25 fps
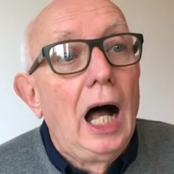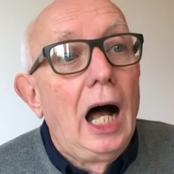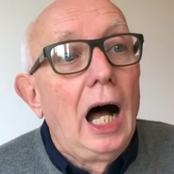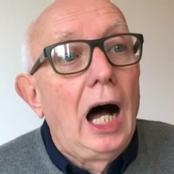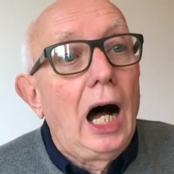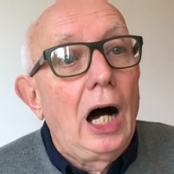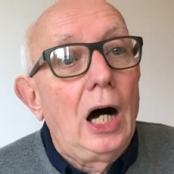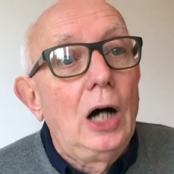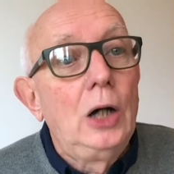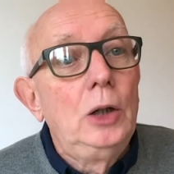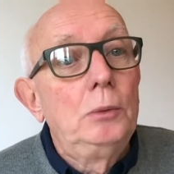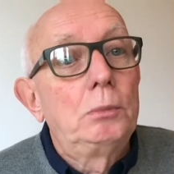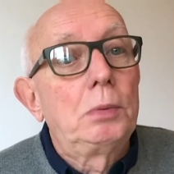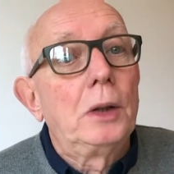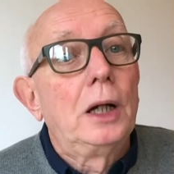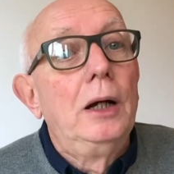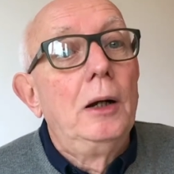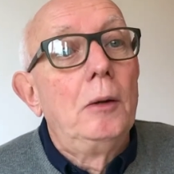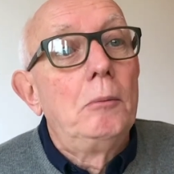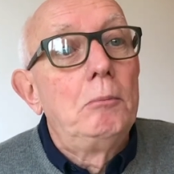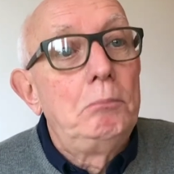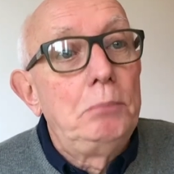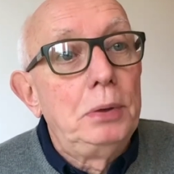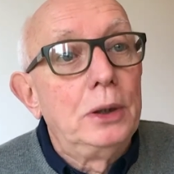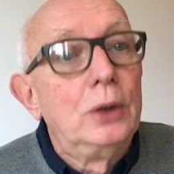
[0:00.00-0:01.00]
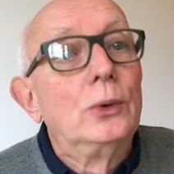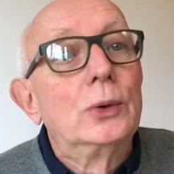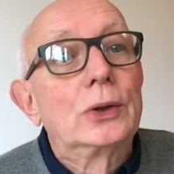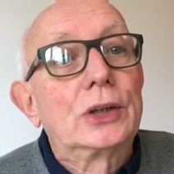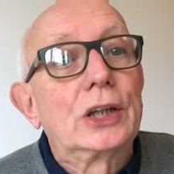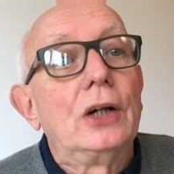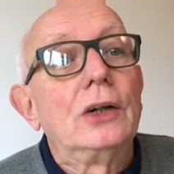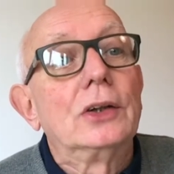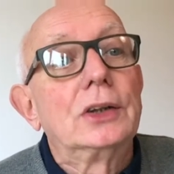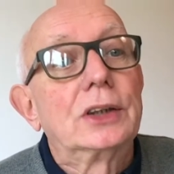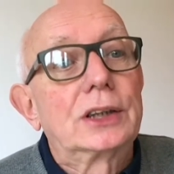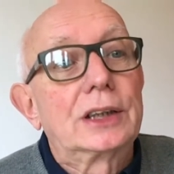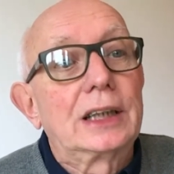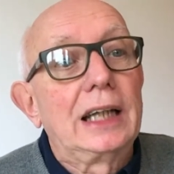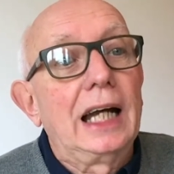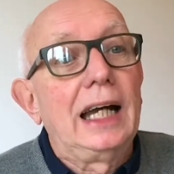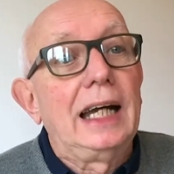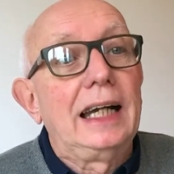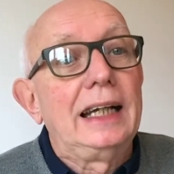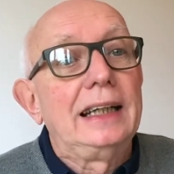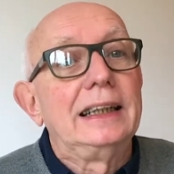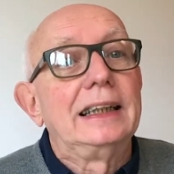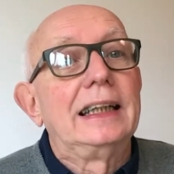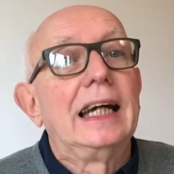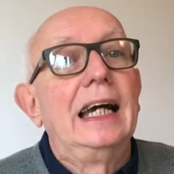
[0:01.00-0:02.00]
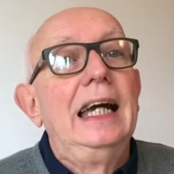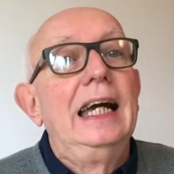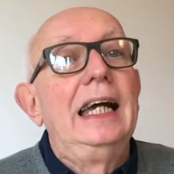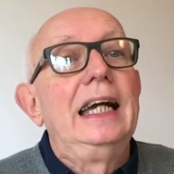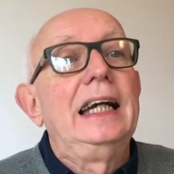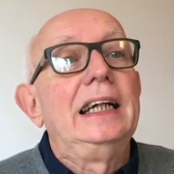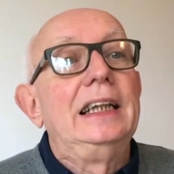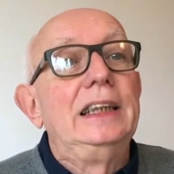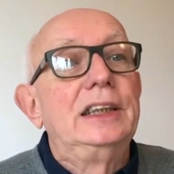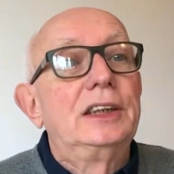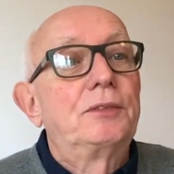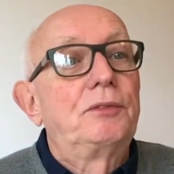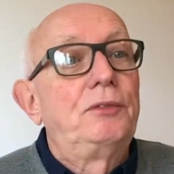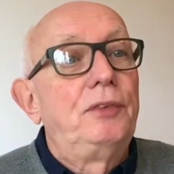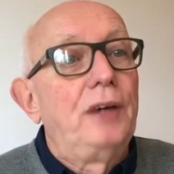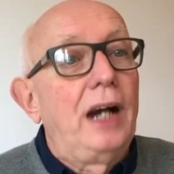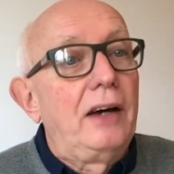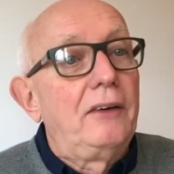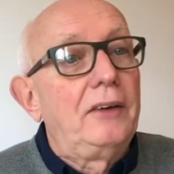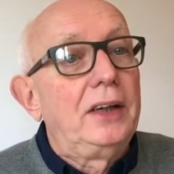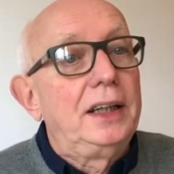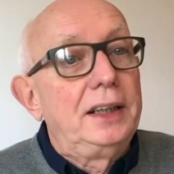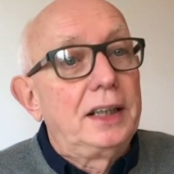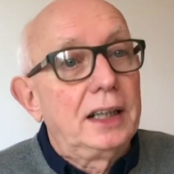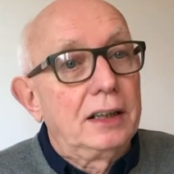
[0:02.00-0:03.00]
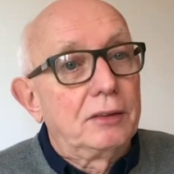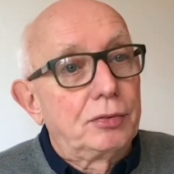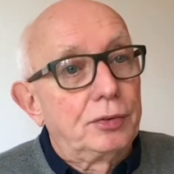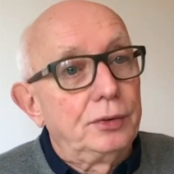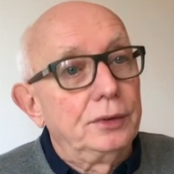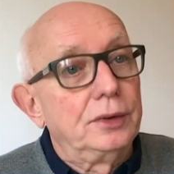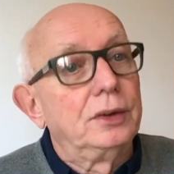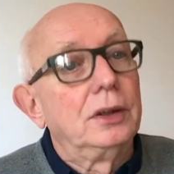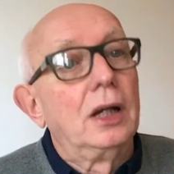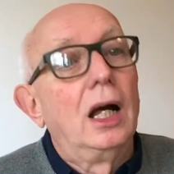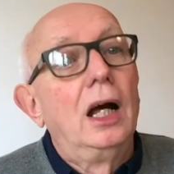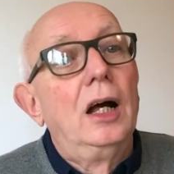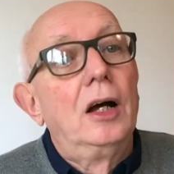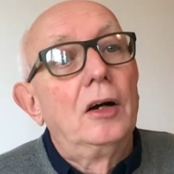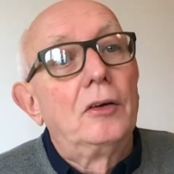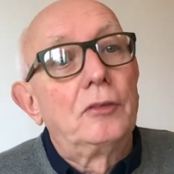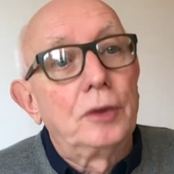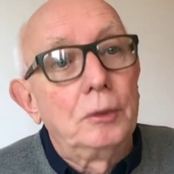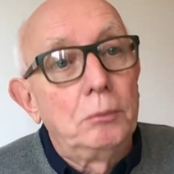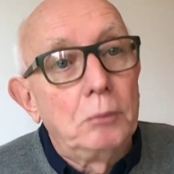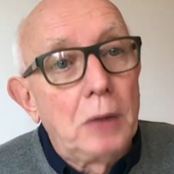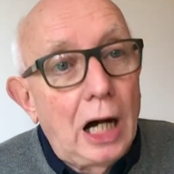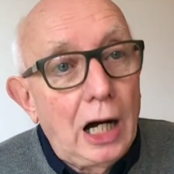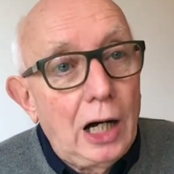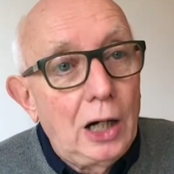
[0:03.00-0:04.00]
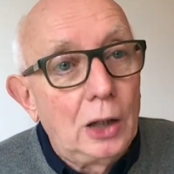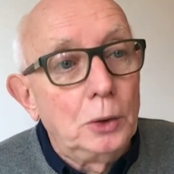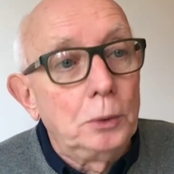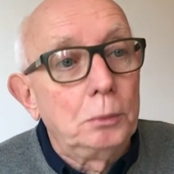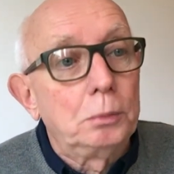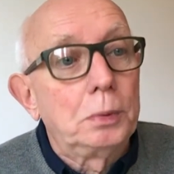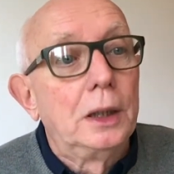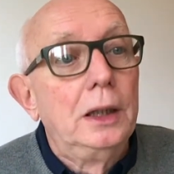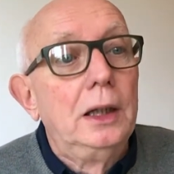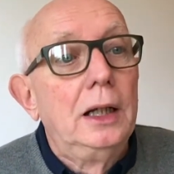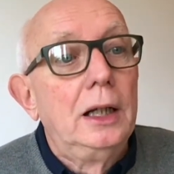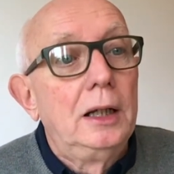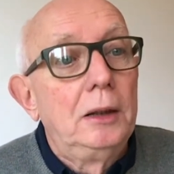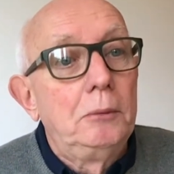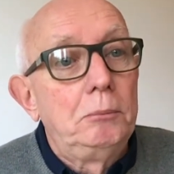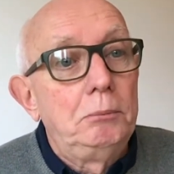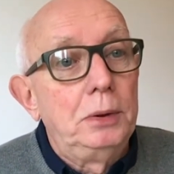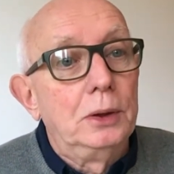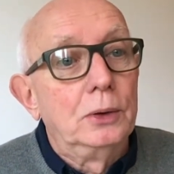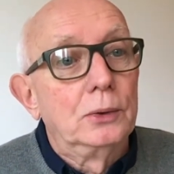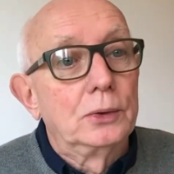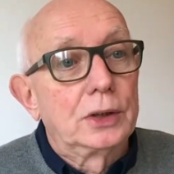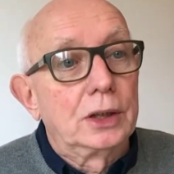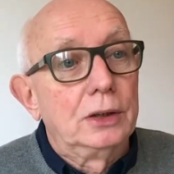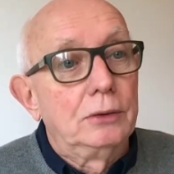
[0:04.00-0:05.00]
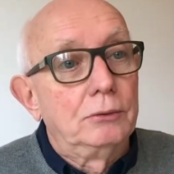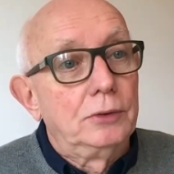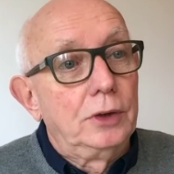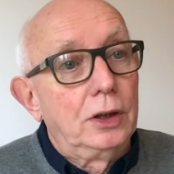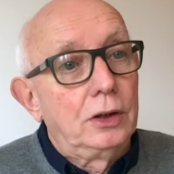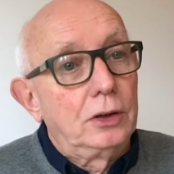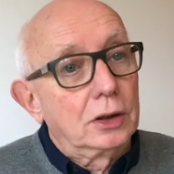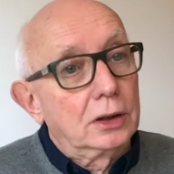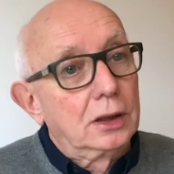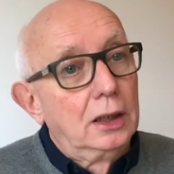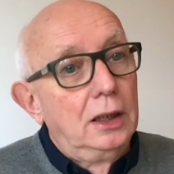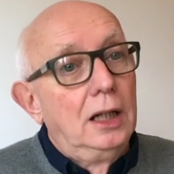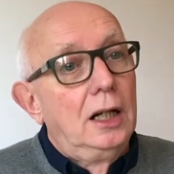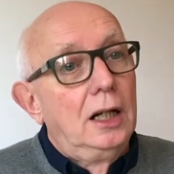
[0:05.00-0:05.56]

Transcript: Hope built on sand is very different from hope built on rock.